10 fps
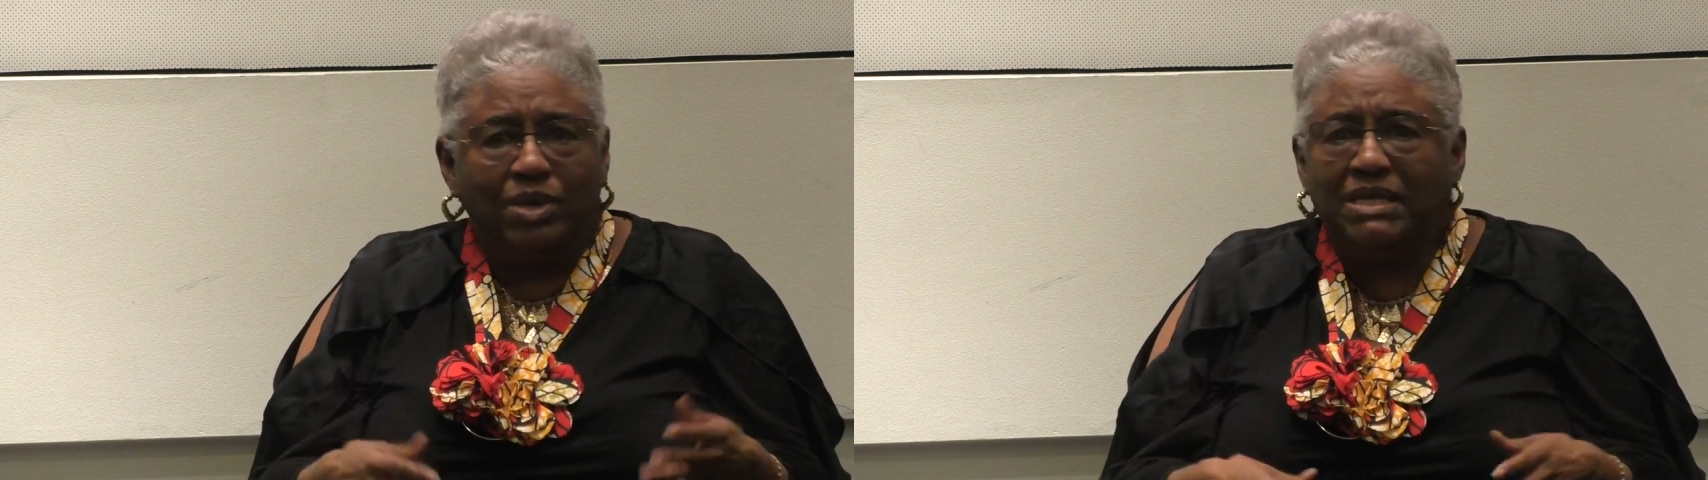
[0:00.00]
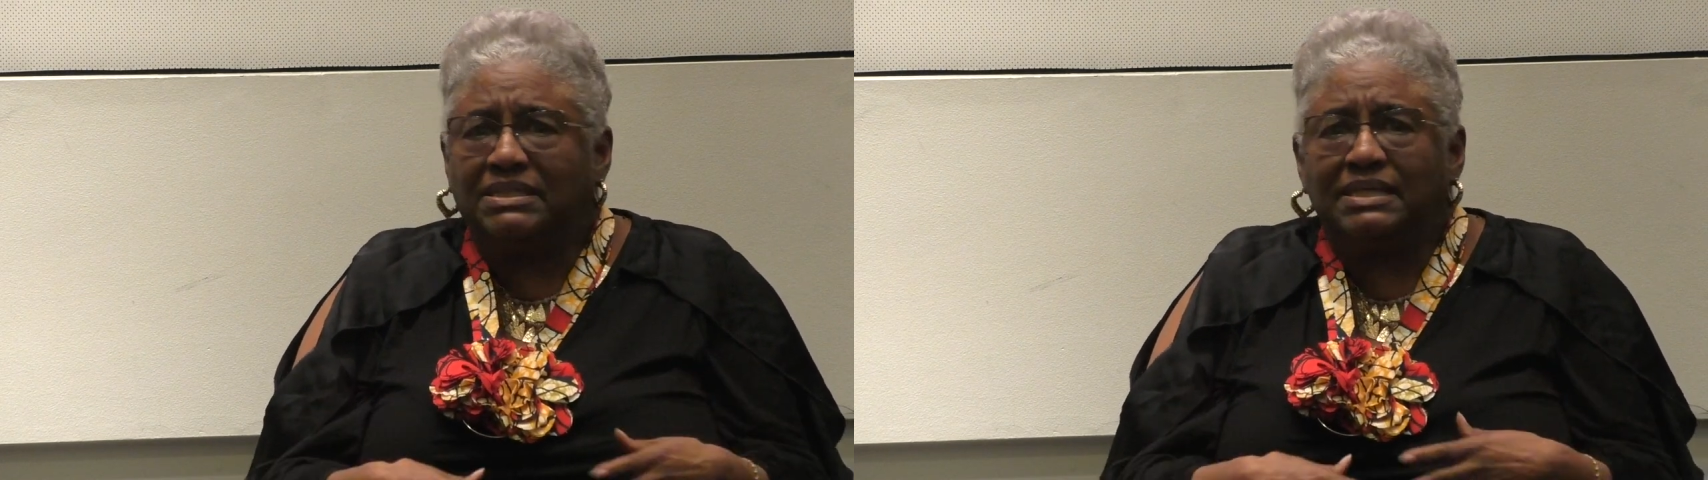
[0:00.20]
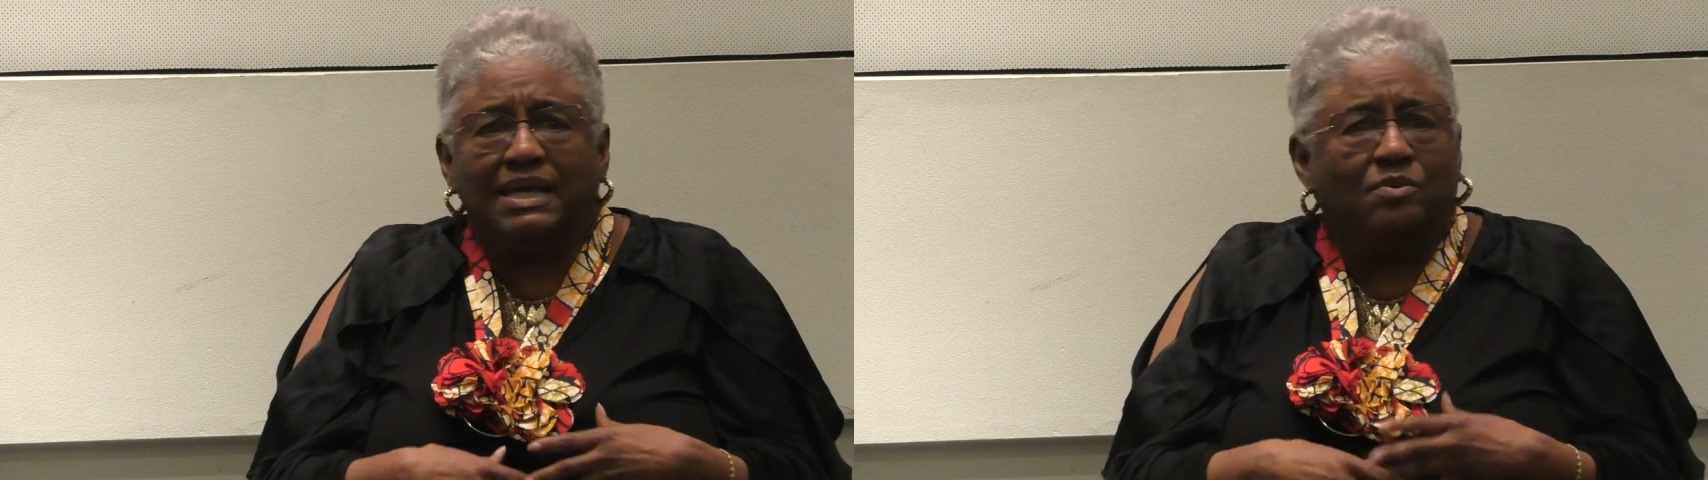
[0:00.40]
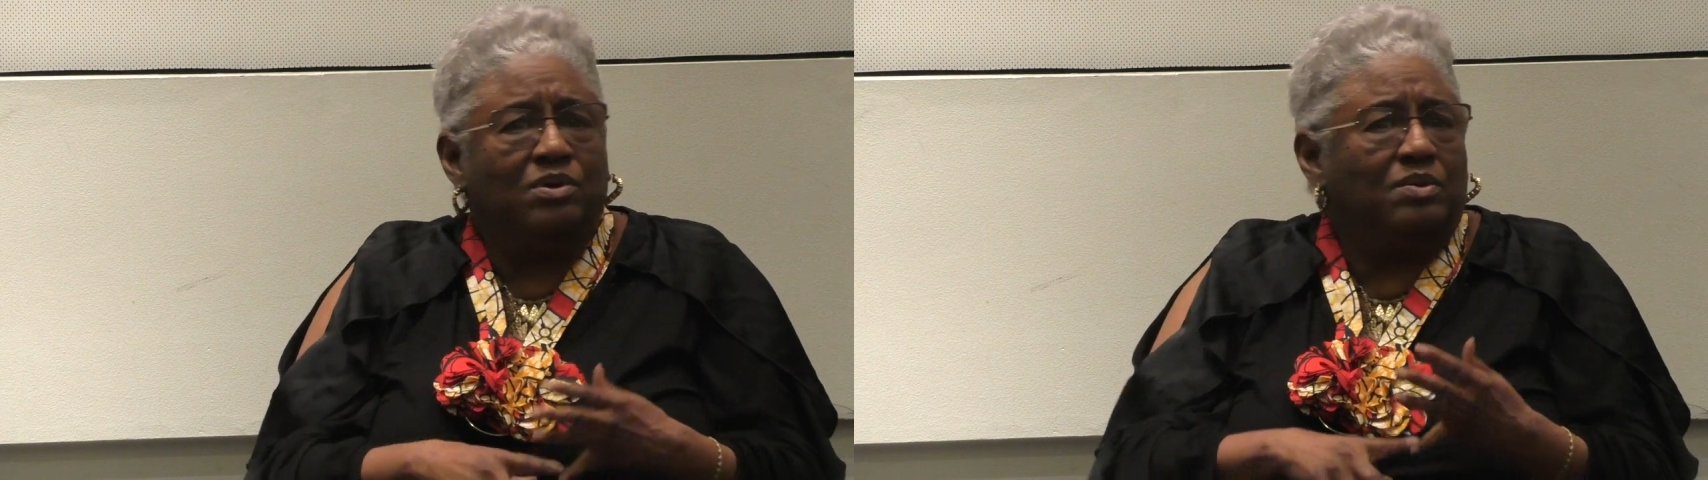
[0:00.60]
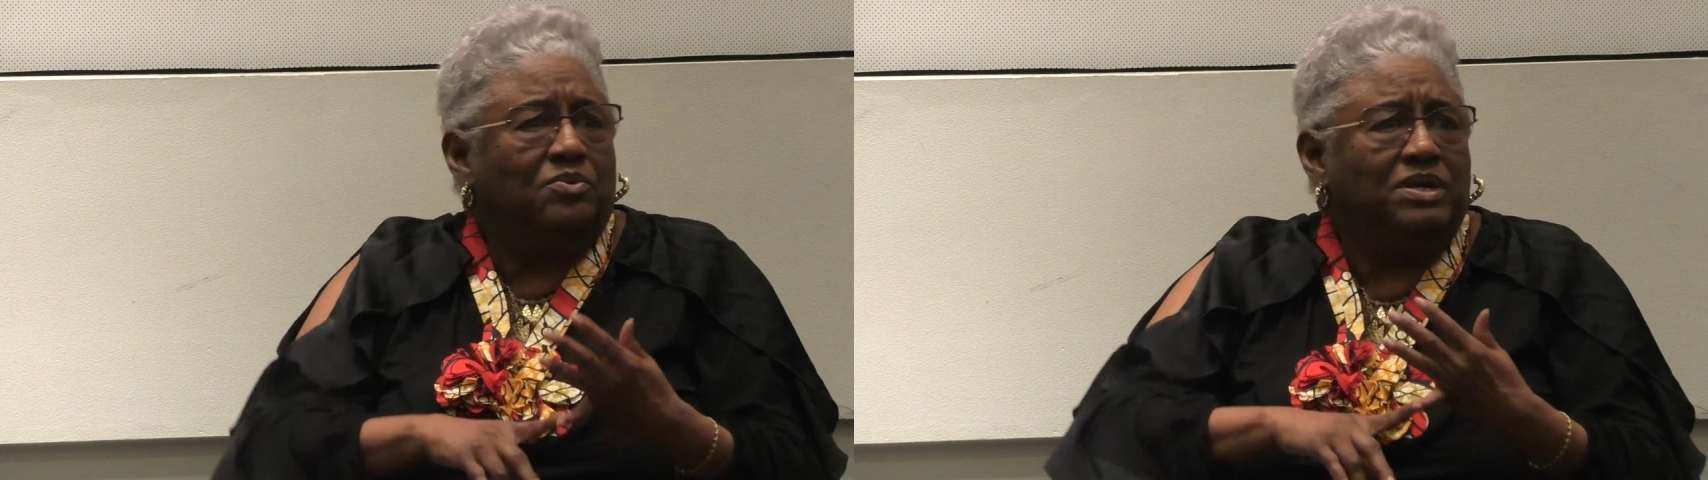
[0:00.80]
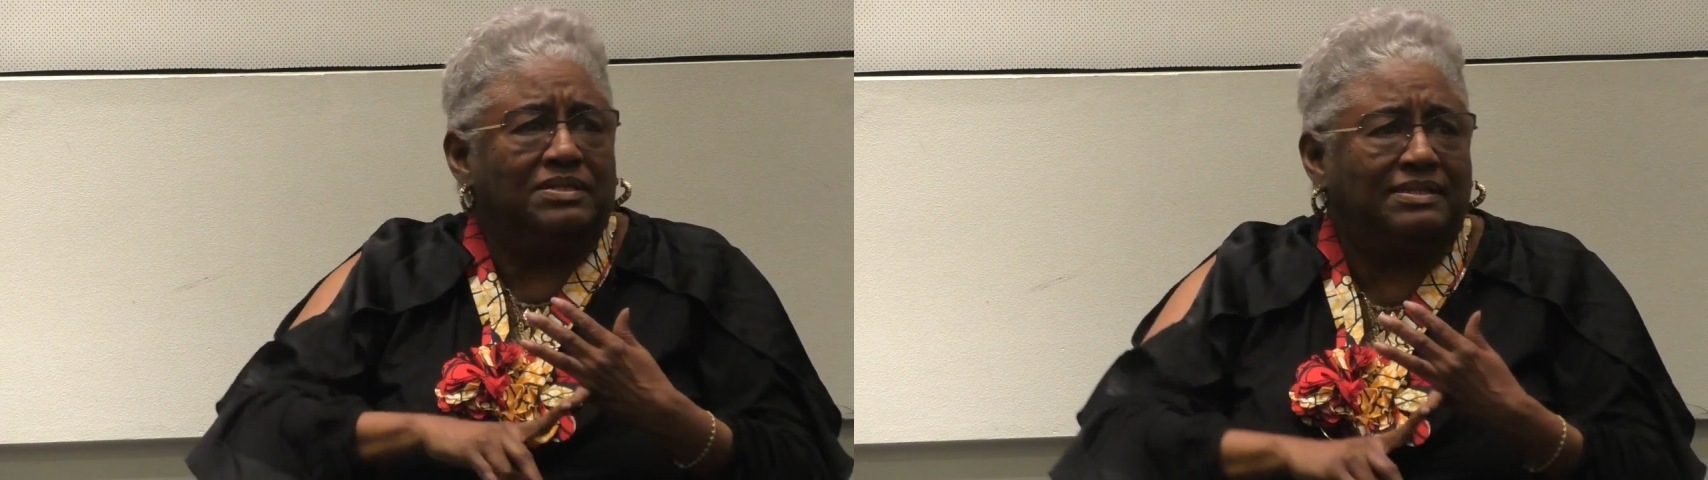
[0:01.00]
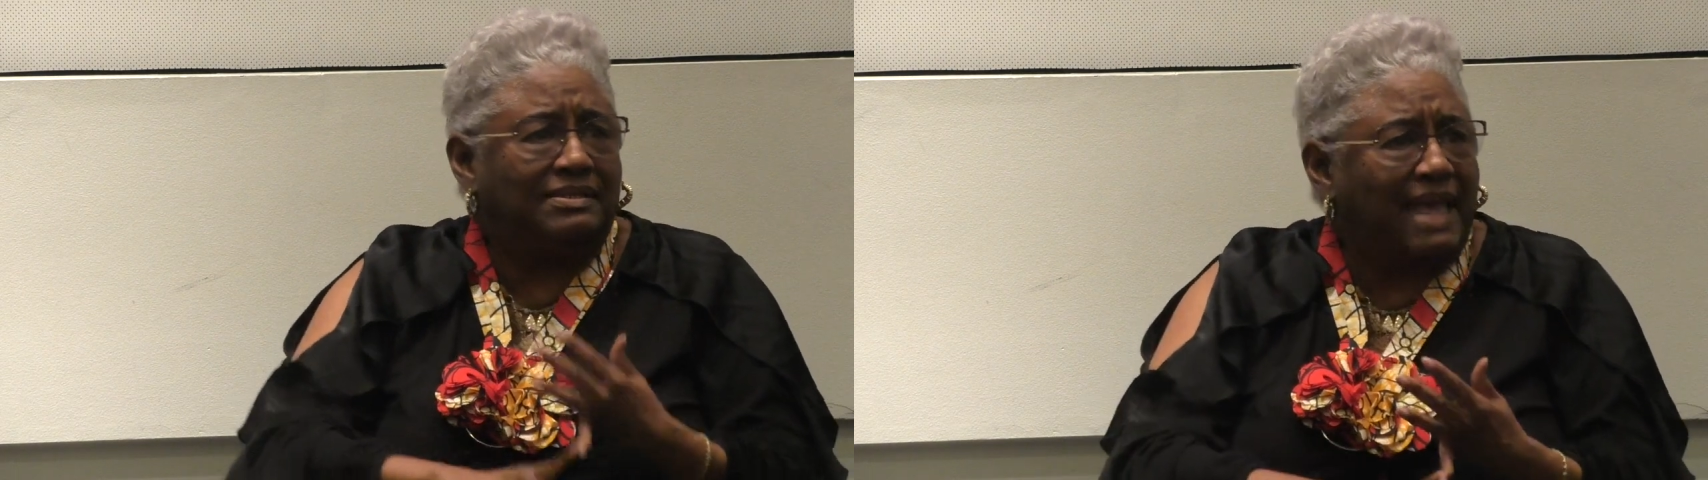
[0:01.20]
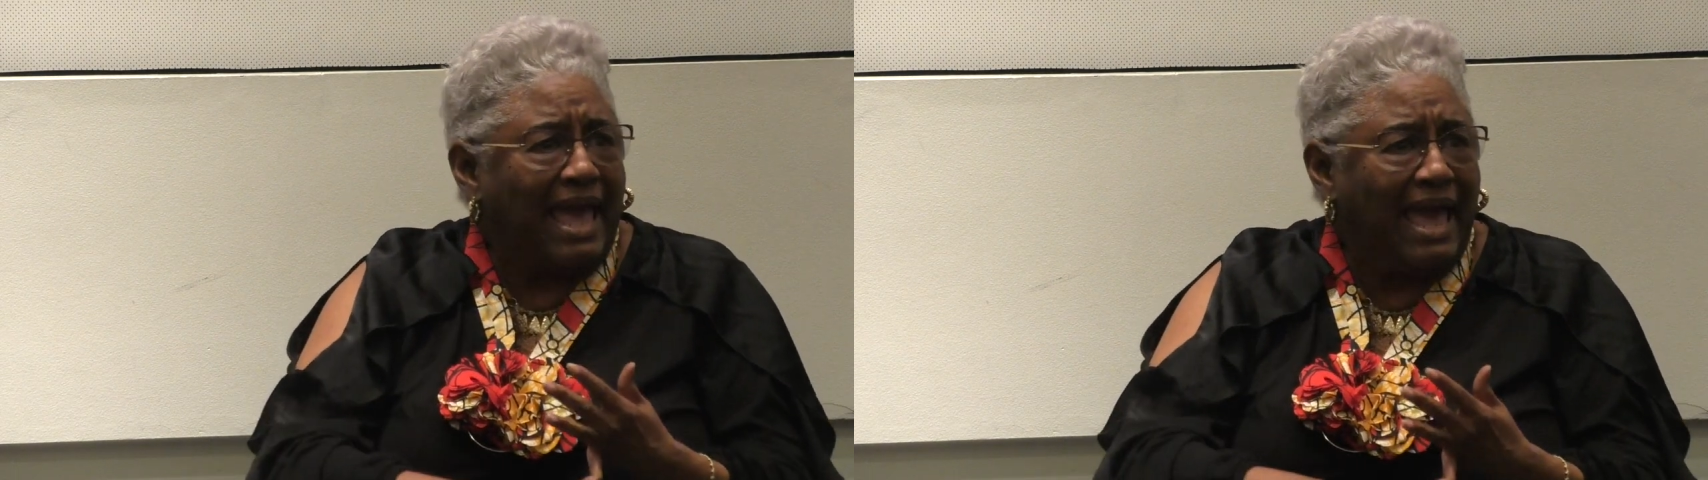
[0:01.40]
we sing when we're
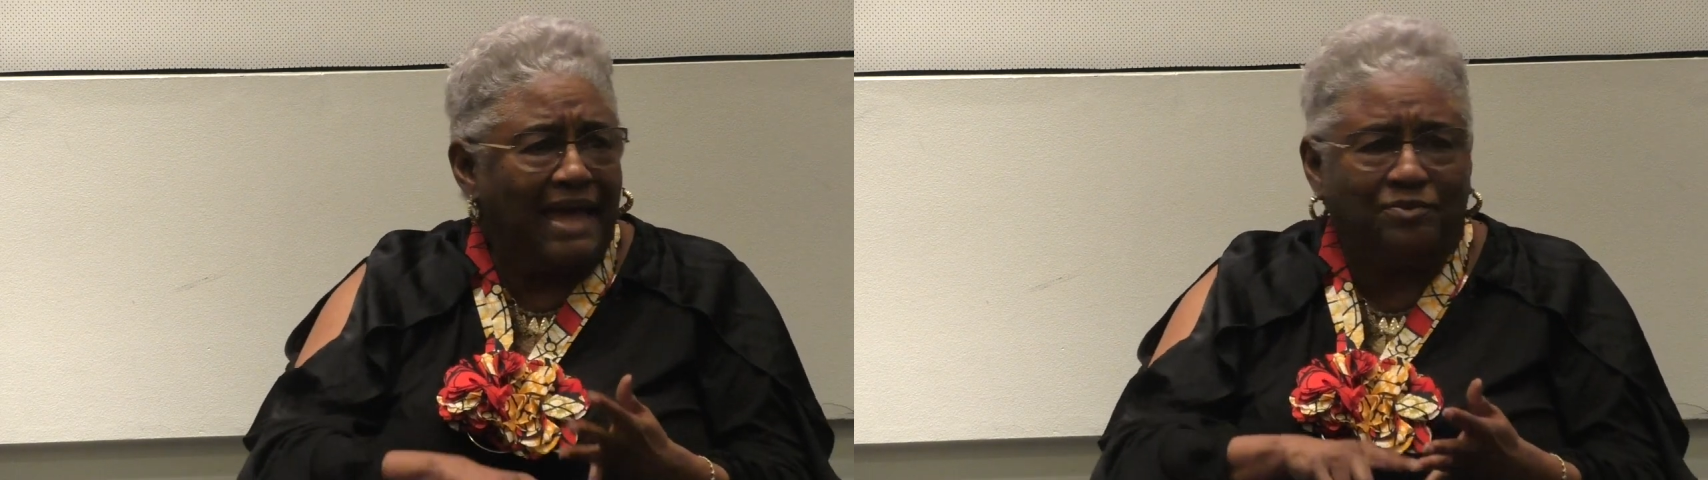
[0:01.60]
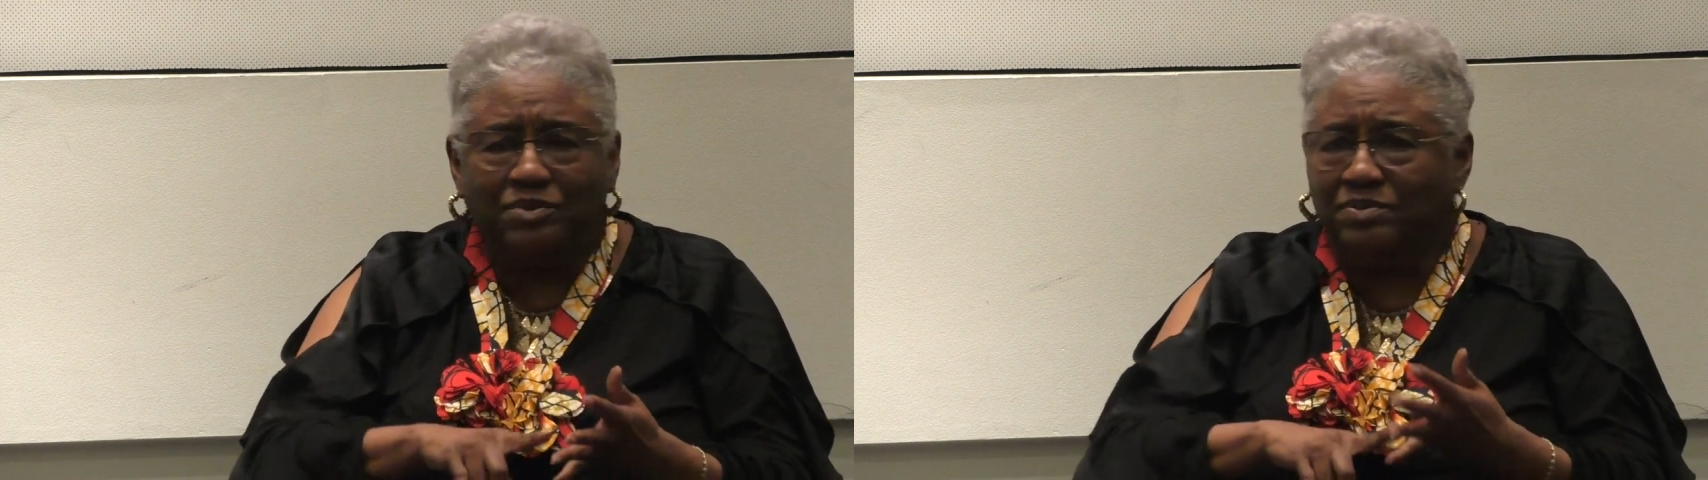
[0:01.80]
sad,